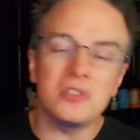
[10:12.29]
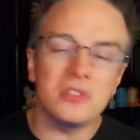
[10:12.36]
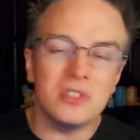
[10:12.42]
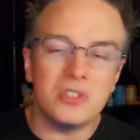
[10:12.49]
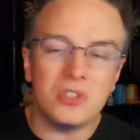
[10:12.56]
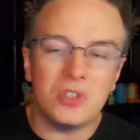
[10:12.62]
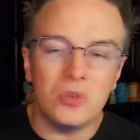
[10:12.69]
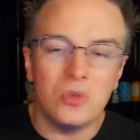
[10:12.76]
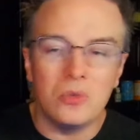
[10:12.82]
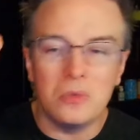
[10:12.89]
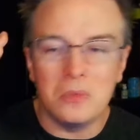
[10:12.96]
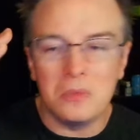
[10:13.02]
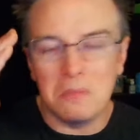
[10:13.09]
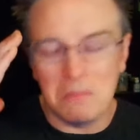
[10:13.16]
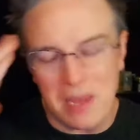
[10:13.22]
are the two
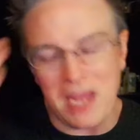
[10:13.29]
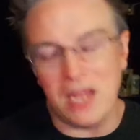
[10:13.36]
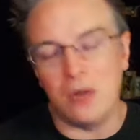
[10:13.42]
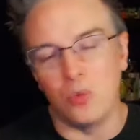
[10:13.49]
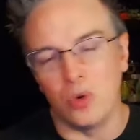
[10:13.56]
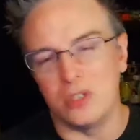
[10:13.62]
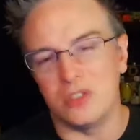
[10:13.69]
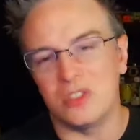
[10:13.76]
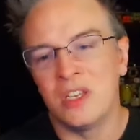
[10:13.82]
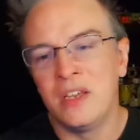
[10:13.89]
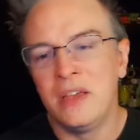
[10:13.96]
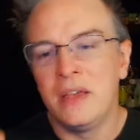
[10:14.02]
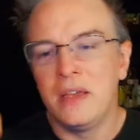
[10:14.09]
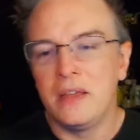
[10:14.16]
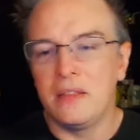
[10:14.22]
main ones
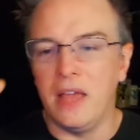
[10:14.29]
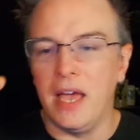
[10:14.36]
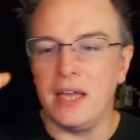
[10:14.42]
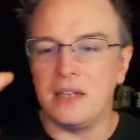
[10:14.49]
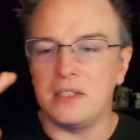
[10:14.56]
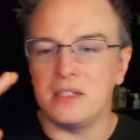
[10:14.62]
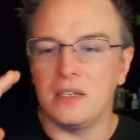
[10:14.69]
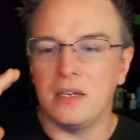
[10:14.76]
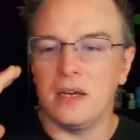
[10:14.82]
that